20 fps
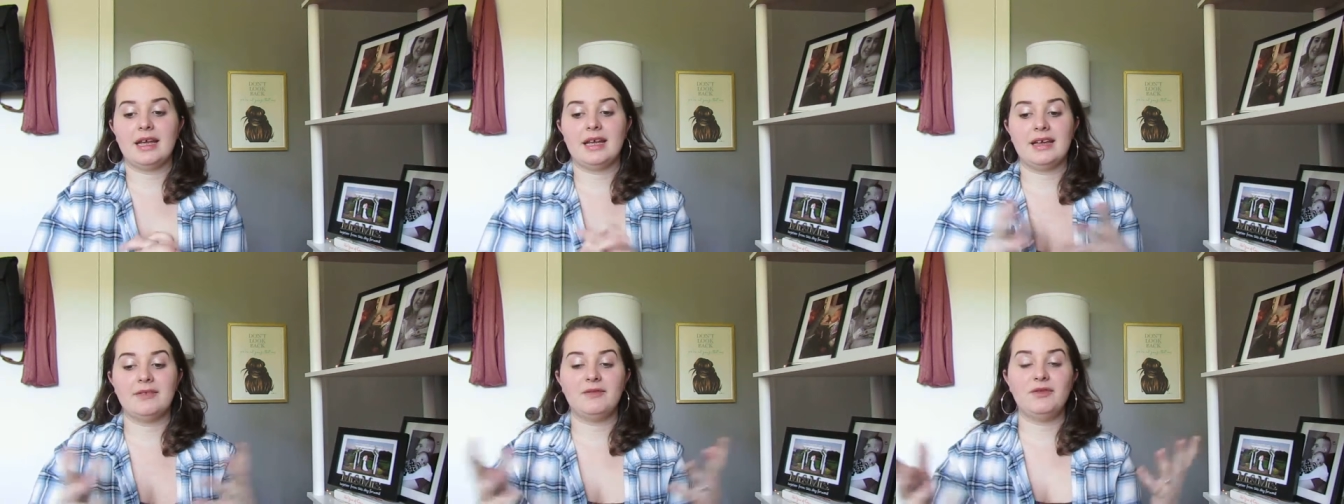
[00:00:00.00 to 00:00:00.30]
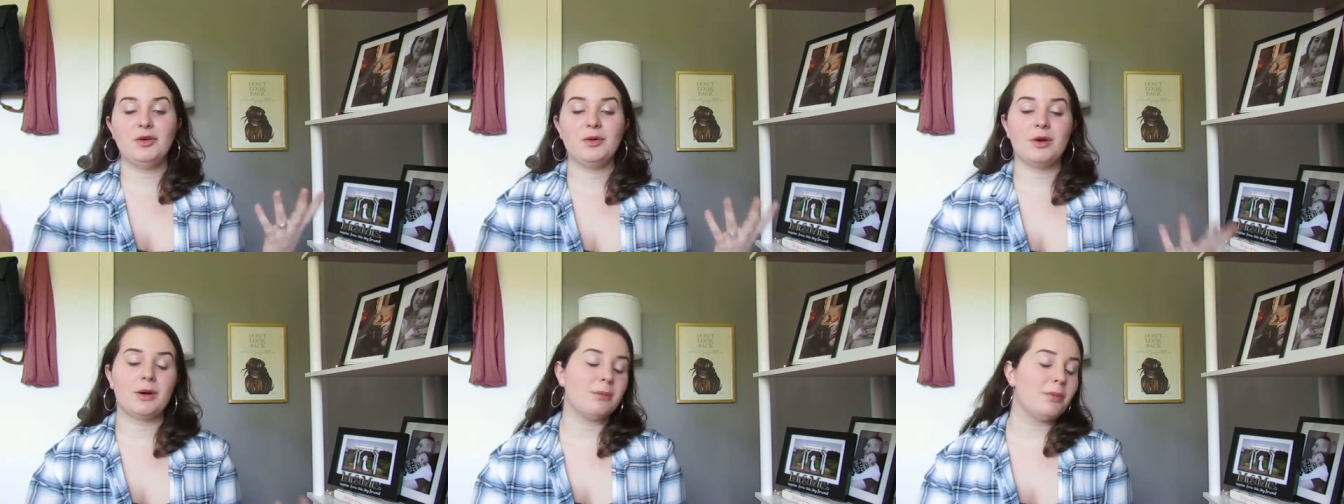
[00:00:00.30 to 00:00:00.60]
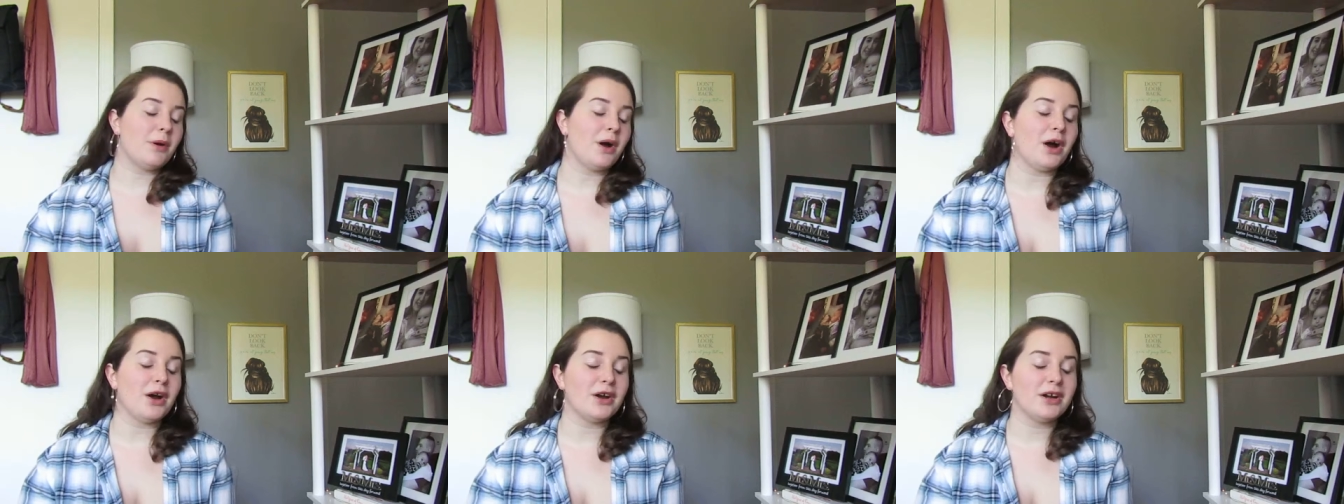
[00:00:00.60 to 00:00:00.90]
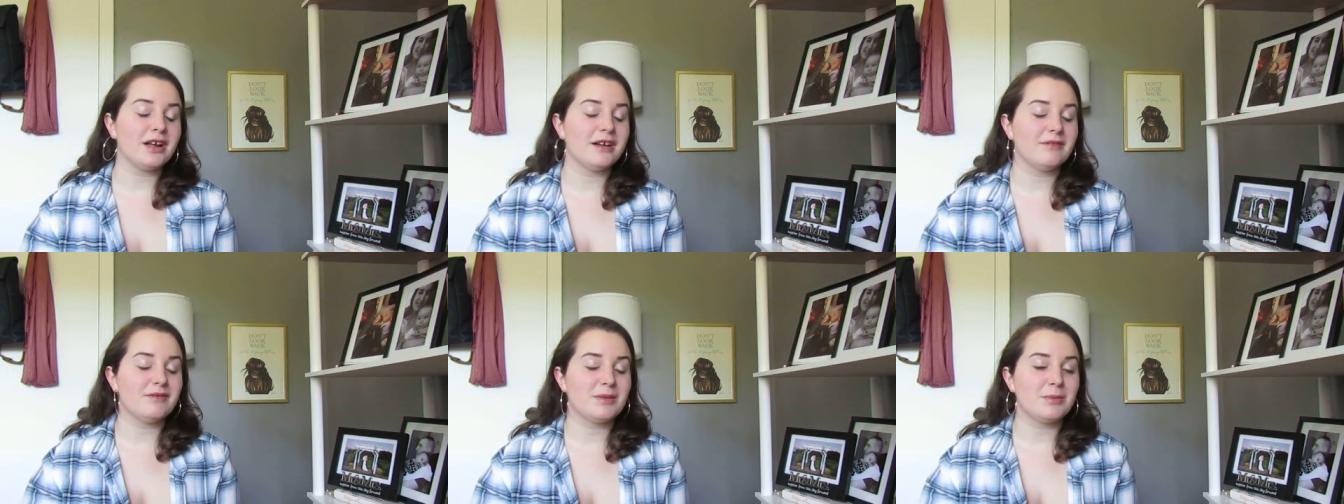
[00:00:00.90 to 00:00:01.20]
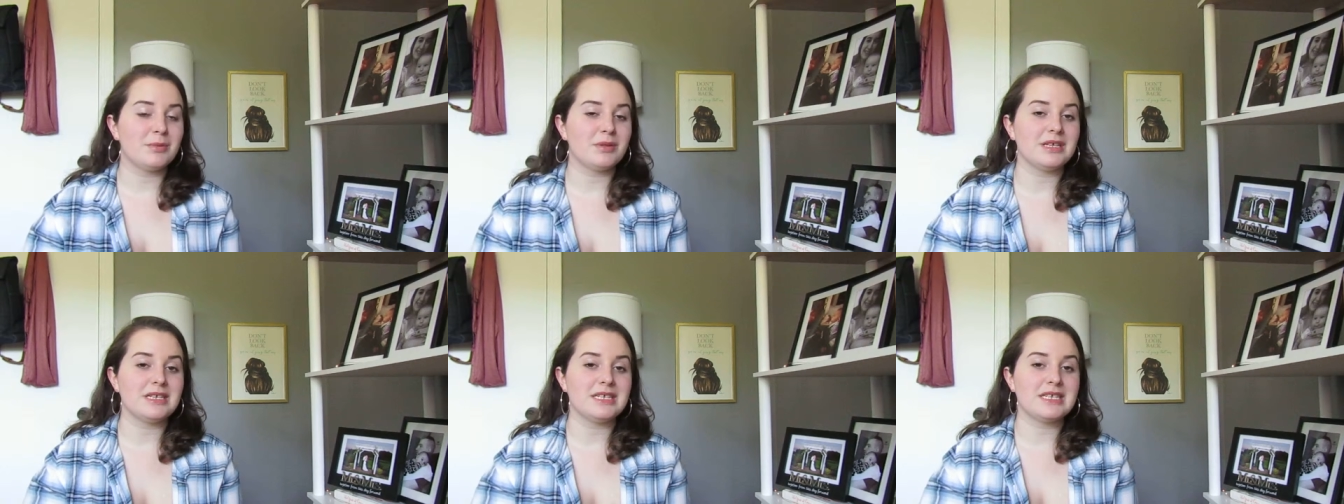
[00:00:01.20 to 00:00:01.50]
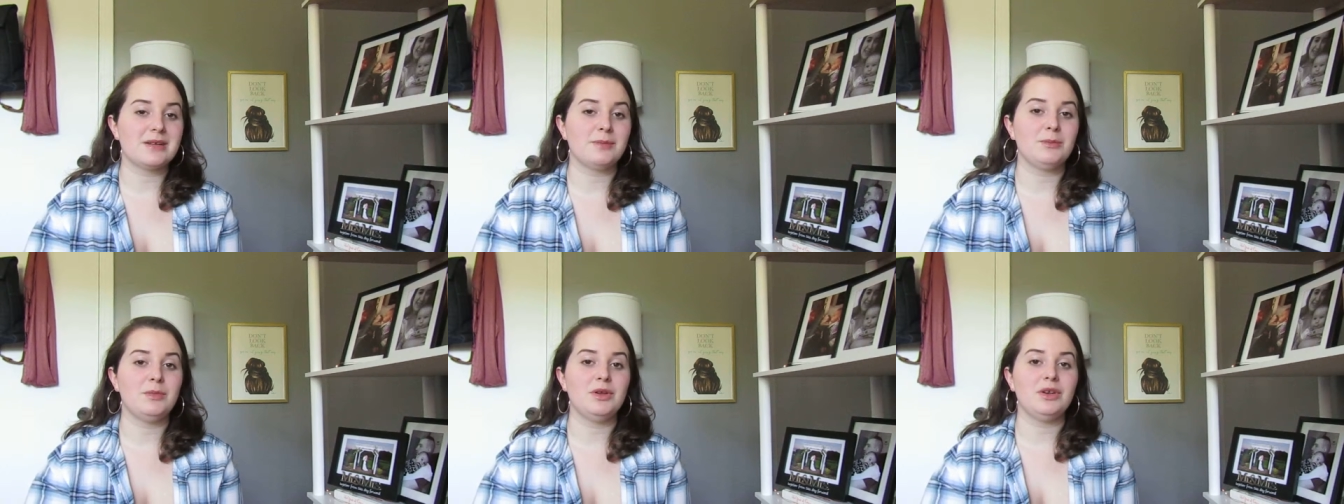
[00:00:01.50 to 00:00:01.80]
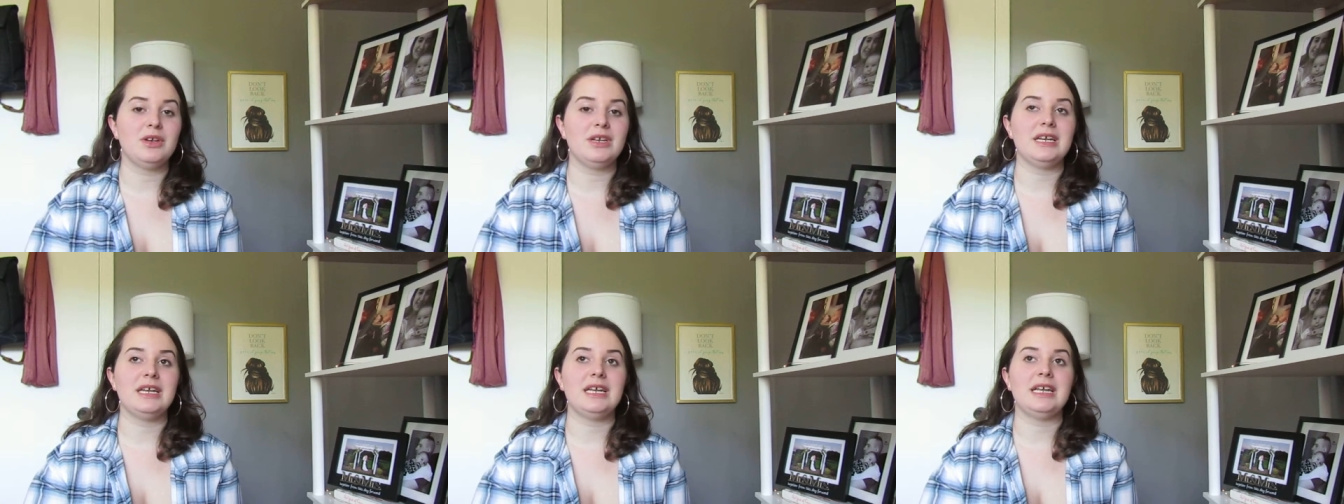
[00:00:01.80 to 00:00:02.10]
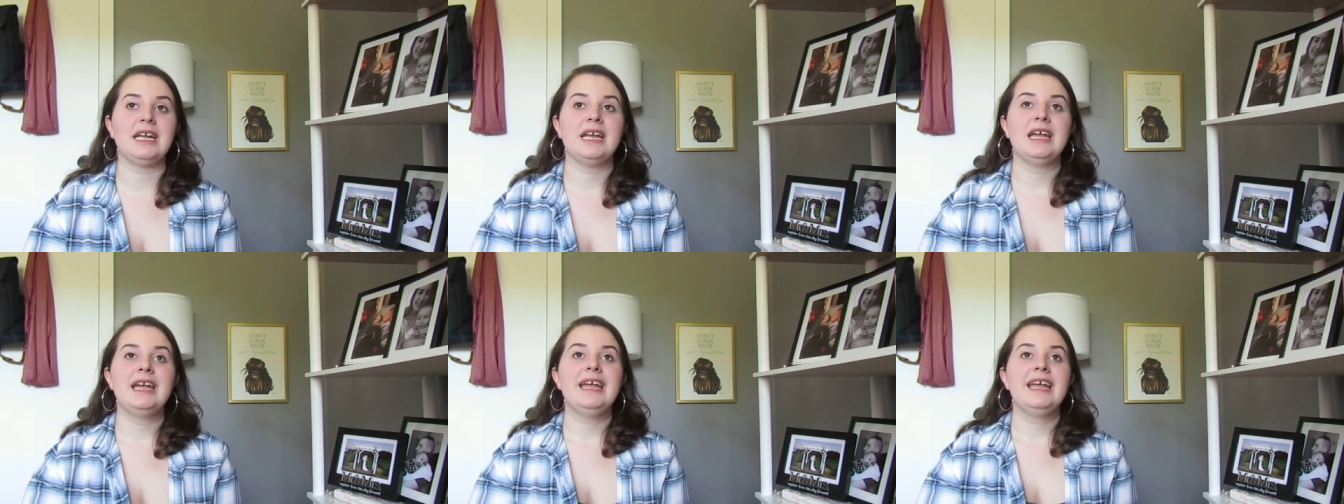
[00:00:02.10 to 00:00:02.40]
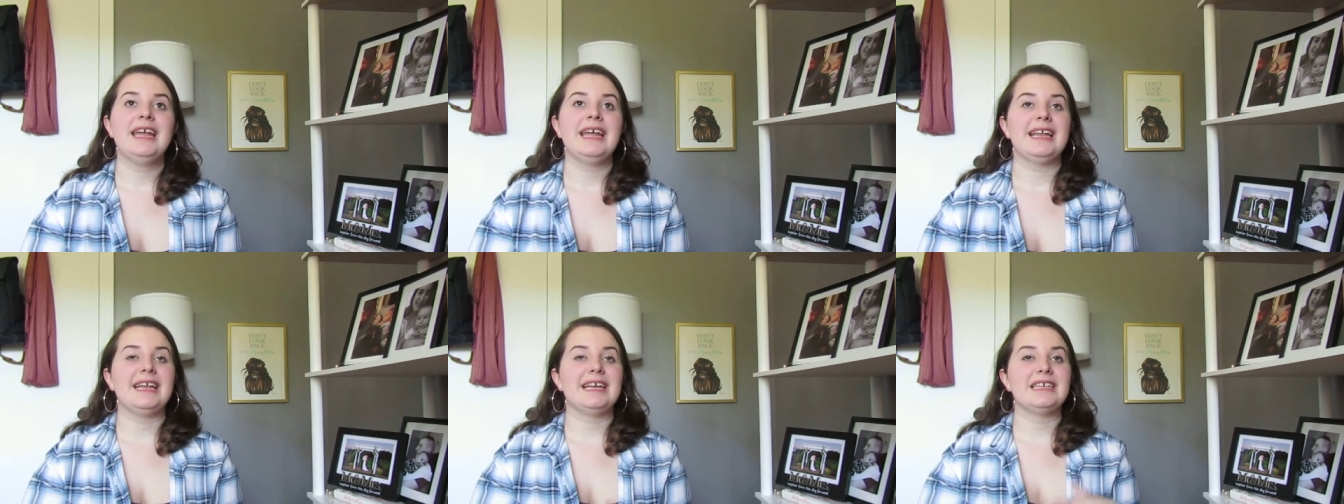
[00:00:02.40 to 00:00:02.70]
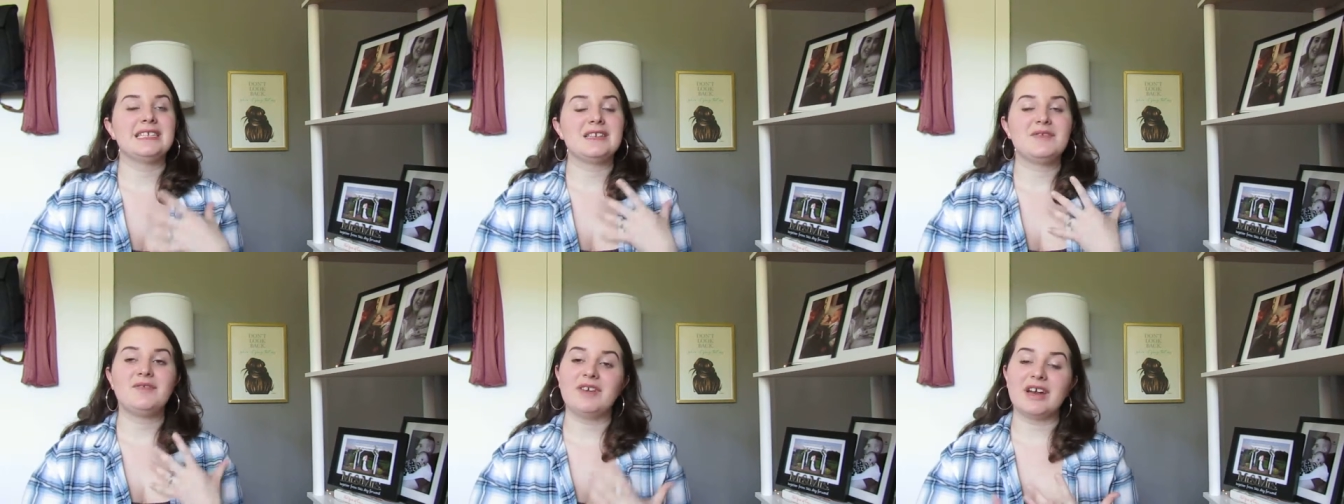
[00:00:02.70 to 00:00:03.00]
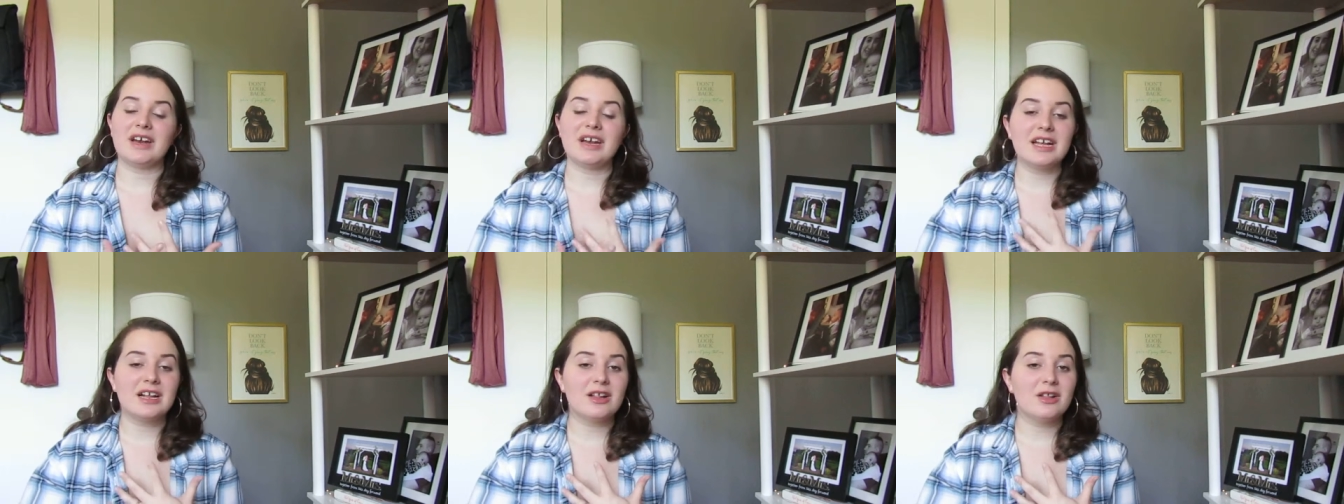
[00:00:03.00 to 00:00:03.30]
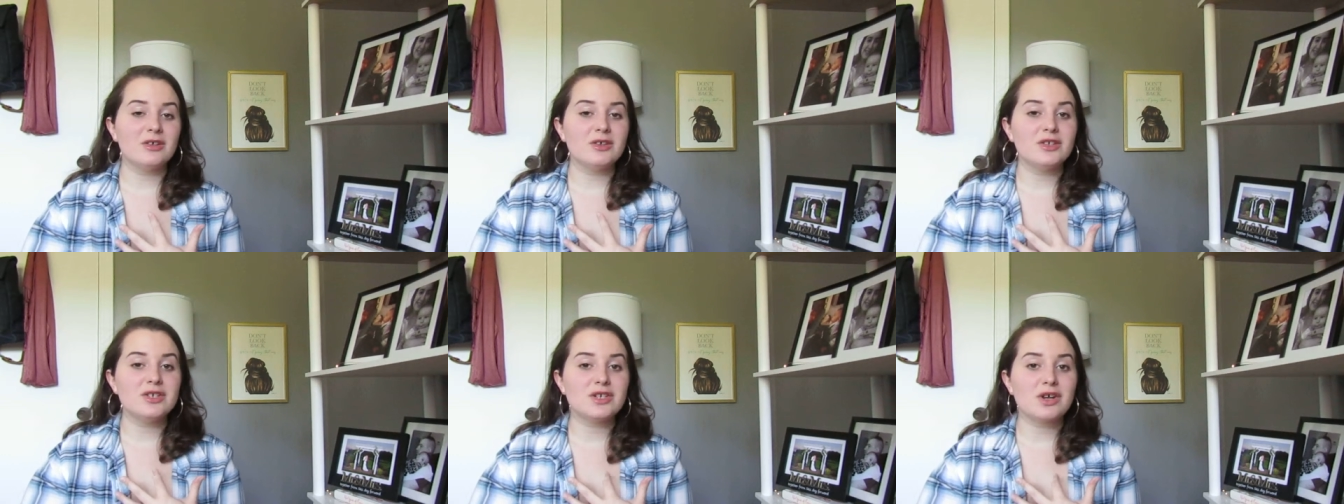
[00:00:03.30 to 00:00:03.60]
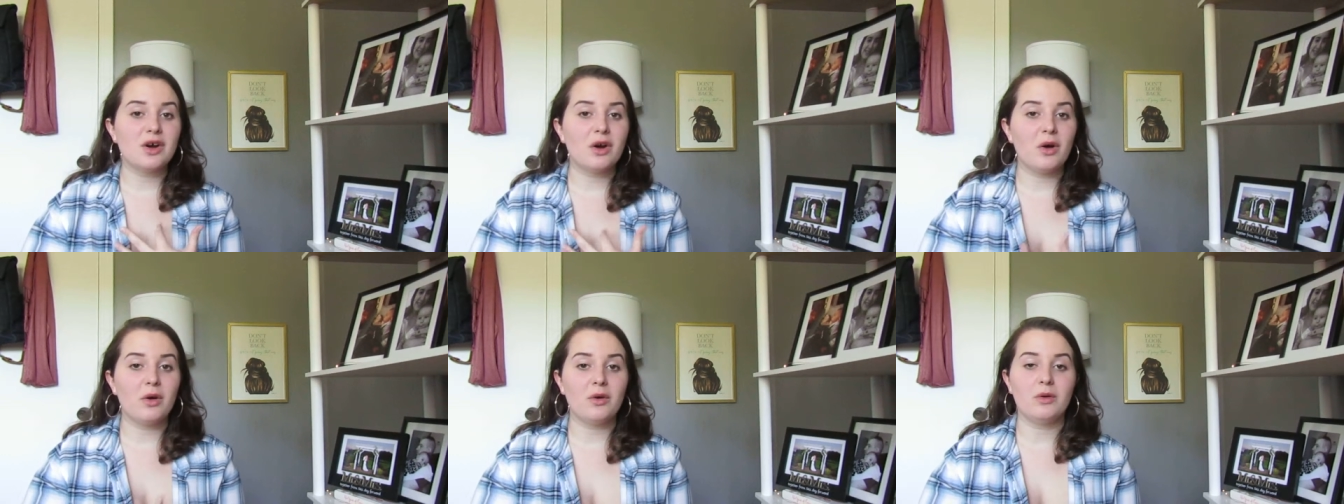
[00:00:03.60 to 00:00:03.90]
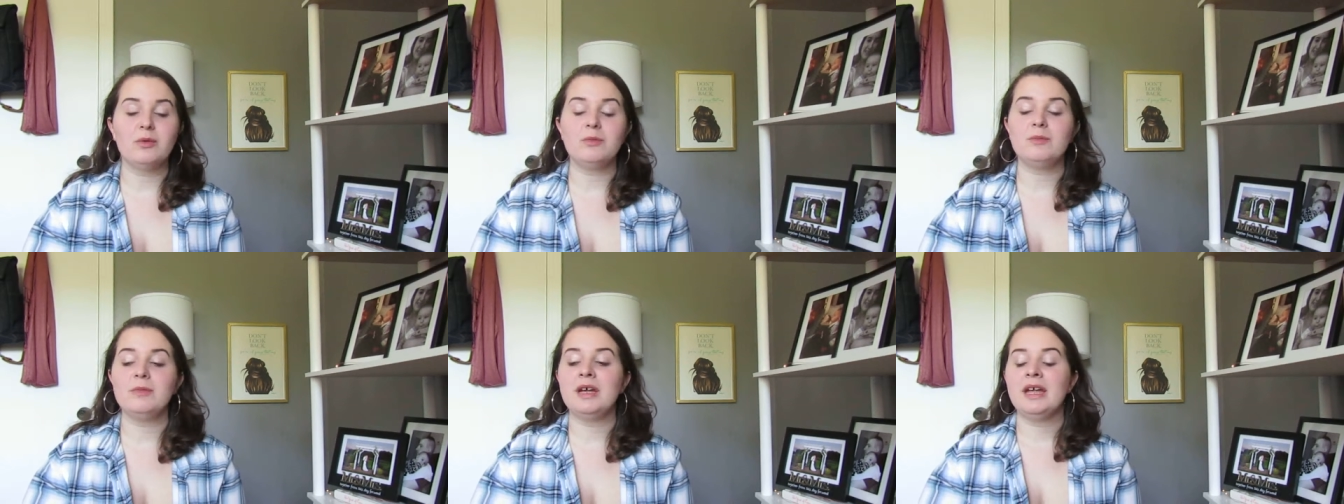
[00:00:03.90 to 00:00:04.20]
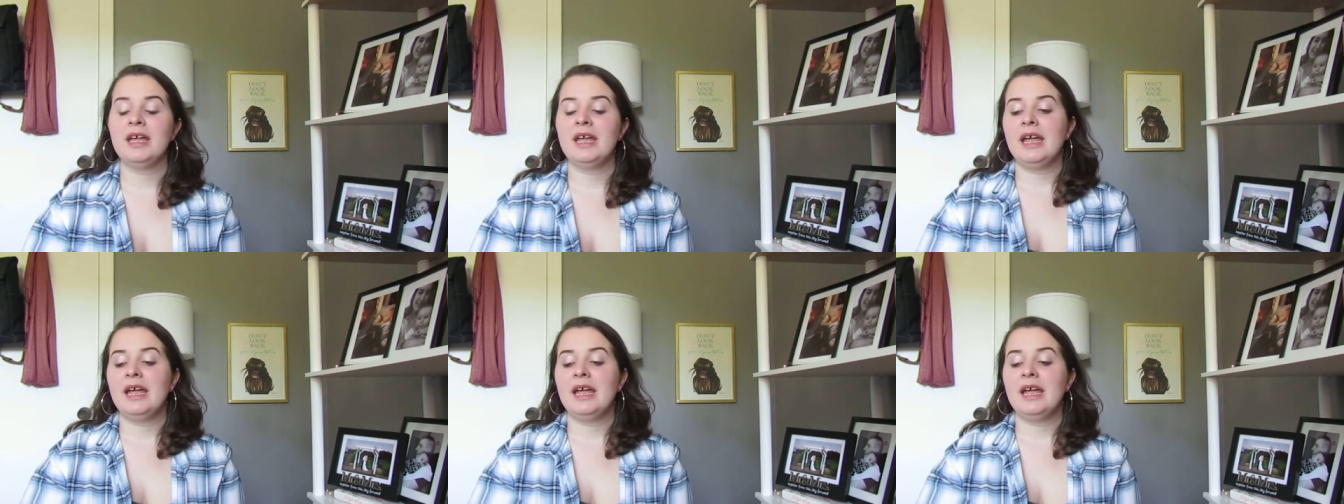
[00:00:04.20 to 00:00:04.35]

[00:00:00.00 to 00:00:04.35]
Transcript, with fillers: if you are part of the police community it hits very close to home